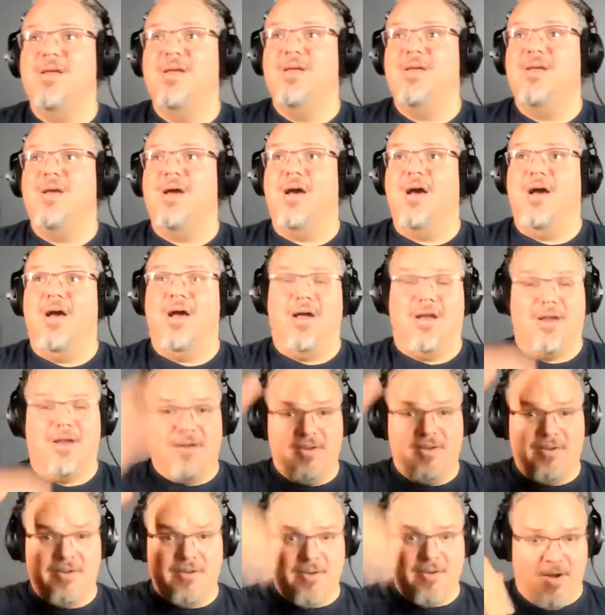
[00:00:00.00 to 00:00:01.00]

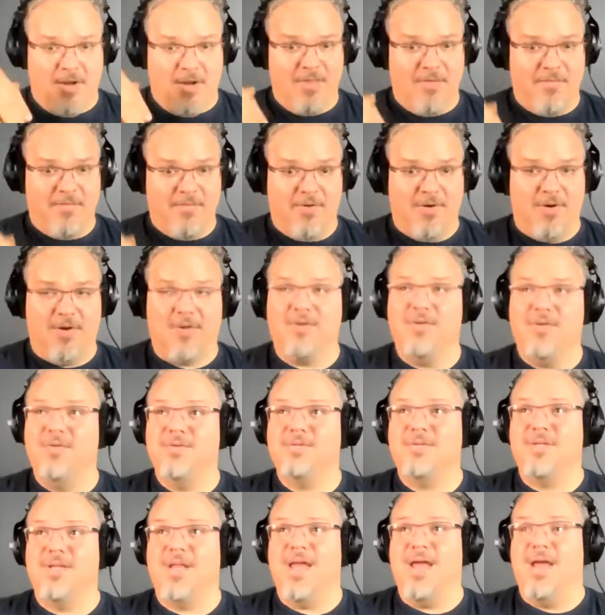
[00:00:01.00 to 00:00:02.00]
on the
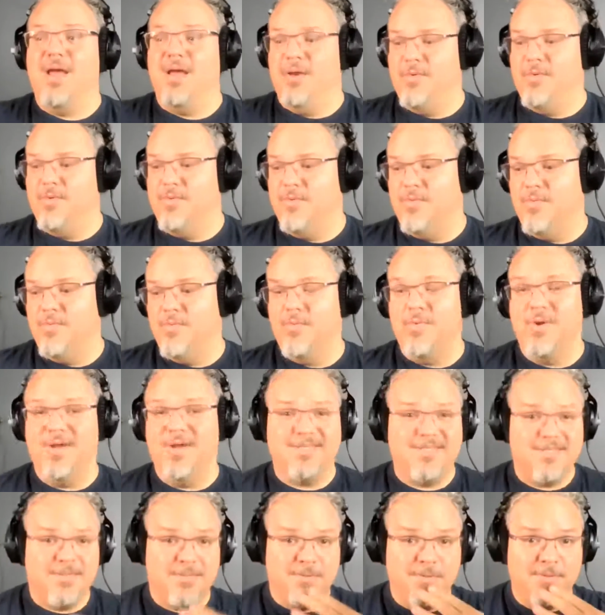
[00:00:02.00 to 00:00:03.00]
verticals, it had
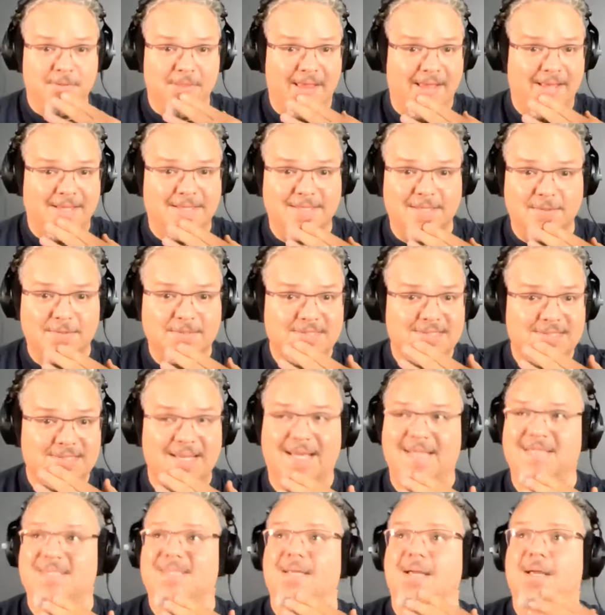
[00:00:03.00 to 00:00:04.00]
which lens I was
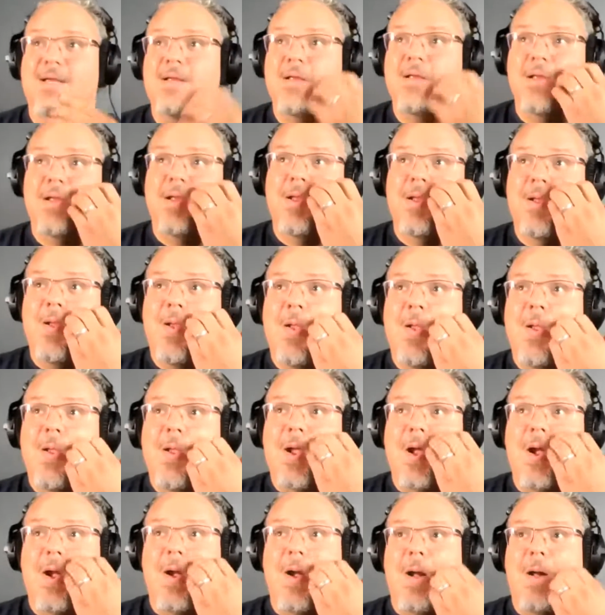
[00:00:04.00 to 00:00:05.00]
testing.
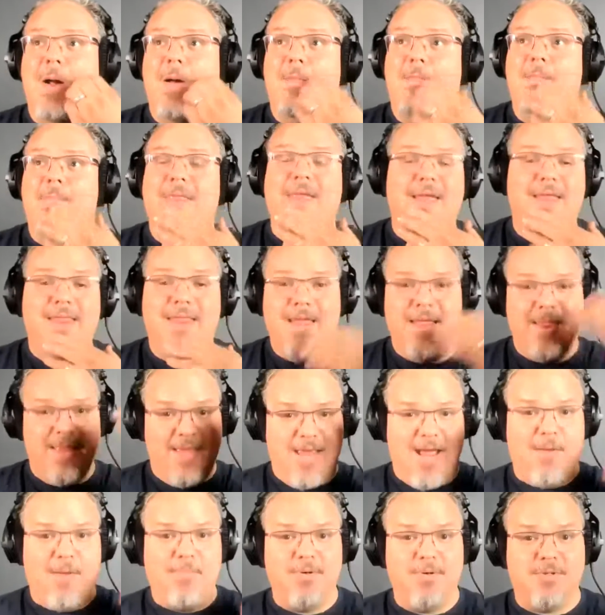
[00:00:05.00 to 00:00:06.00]
And then
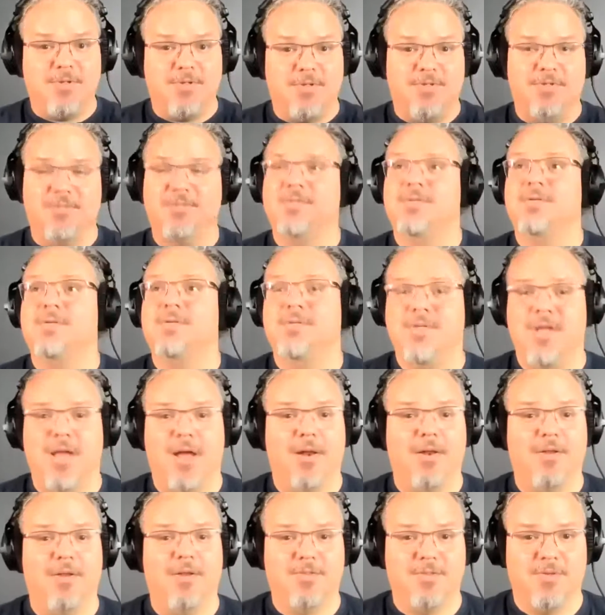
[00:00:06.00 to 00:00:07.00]
the apertures
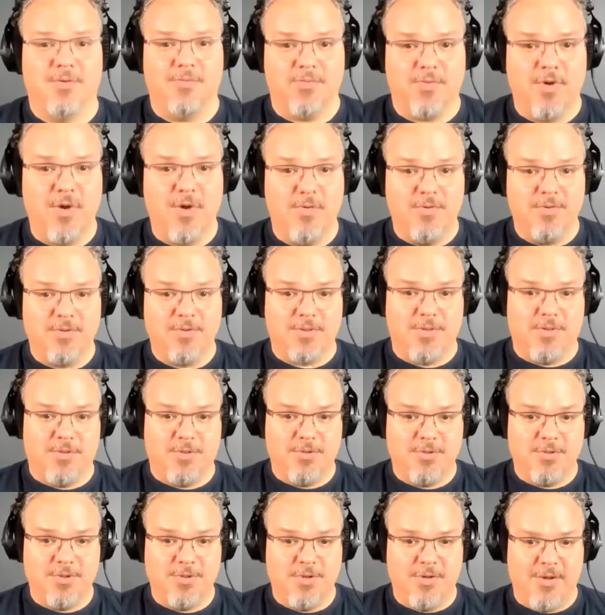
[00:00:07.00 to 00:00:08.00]
down as the rows, and
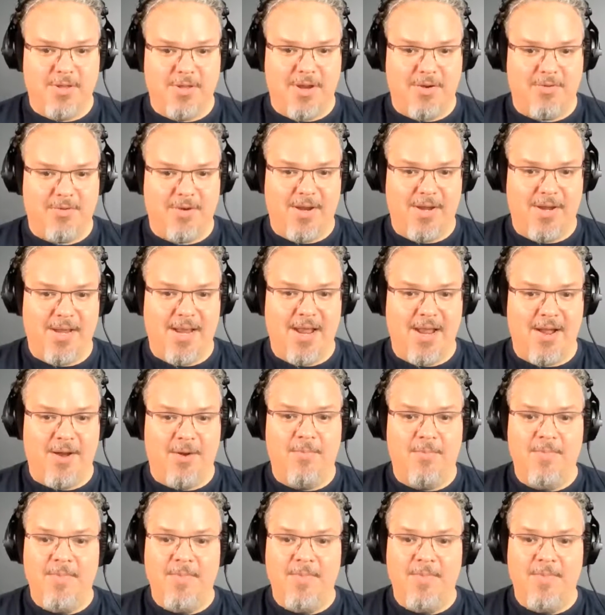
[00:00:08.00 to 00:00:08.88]
I'll show you that right now.